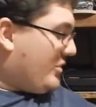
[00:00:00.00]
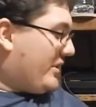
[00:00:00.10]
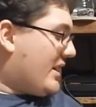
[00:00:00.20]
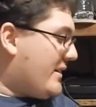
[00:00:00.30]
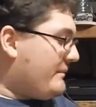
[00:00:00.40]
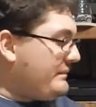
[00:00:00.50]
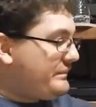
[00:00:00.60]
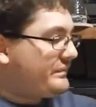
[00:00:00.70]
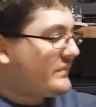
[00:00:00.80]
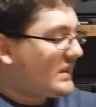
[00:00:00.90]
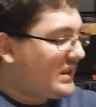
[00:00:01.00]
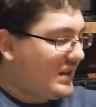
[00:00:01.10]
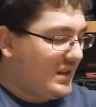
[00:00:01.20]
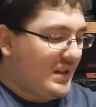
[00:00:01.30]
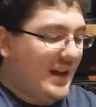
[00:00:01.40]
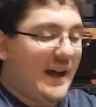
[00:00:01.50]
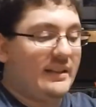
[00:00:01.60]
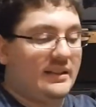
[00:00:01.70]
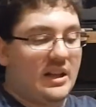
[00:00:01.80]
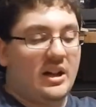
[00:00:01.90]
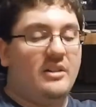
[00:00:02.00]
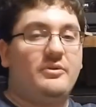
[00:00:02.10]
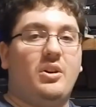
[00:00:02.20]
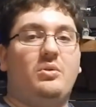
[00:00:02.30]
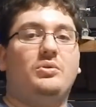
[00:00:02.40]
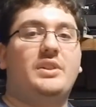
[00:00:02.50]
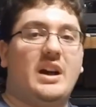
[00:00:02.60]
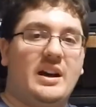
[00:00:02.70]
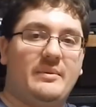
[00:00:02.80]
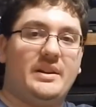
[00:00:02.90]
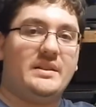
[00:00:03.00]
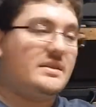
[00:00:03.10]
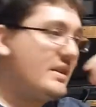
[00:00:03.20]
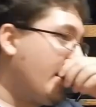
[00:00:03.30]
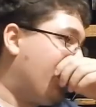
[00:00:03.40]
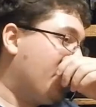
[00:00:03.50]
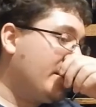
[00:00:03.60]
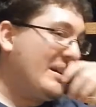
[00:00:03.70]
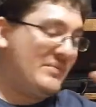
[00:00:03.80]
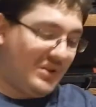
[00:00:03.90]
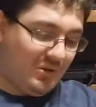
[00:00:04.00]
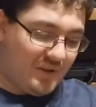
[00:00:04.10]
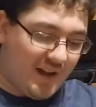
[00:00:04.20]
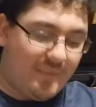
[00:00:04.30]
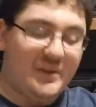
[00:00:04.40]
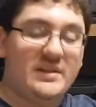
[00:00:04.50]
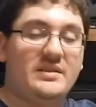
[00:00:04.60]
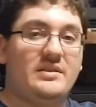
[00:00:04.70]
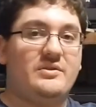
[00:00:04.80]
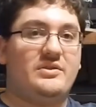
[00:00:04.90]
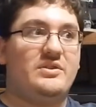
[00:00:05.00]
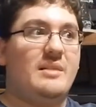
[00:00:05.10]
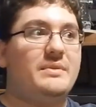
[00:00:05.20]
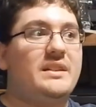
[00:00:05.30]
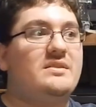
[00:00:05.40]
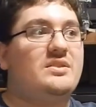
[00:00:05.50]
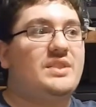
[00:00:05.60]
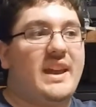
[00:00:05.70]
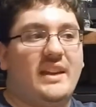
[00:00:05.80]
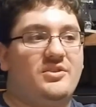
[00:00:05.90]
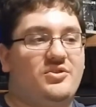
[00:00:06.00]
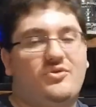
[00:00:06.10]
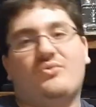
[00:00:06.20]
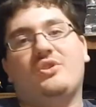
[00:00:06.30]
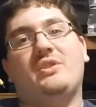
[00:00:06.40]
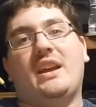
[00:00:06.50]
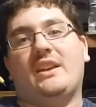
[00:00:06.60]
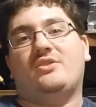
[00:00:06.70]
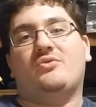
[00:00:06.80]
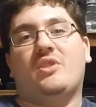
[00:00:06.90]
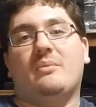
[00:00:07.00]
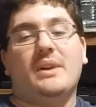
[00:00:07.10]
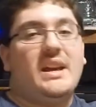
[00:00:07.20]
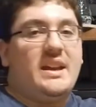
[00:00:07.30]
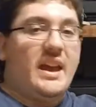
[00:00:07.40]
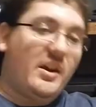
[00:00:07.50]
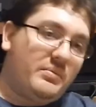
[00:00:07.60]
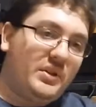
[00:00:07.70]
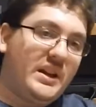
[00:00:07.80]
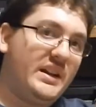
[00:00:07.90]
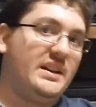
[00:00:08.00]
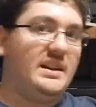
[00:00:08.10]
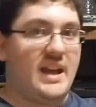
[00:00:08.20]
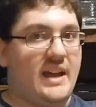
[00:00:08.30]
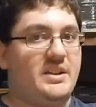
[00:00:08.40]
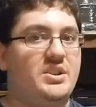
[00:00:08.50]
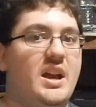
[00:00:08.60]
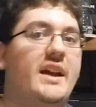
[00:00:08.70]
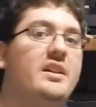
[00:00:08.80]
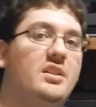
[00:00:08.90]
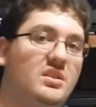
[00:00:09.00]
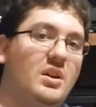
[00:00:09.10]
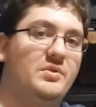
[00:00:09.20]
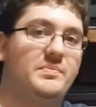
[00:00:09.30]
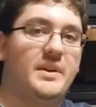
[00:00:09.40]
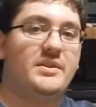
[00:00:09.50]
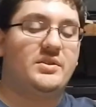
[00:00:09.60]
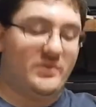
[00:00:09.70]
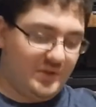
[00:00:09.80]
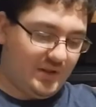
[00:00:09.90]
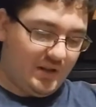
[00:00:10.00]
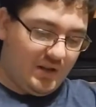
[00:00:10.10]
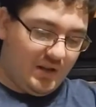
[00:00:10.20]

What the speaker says: moving on. I love old comedies, and when it comes to old comedies, there's some that just you can't trump. Airplane, Caddyshack, Ghostbusters.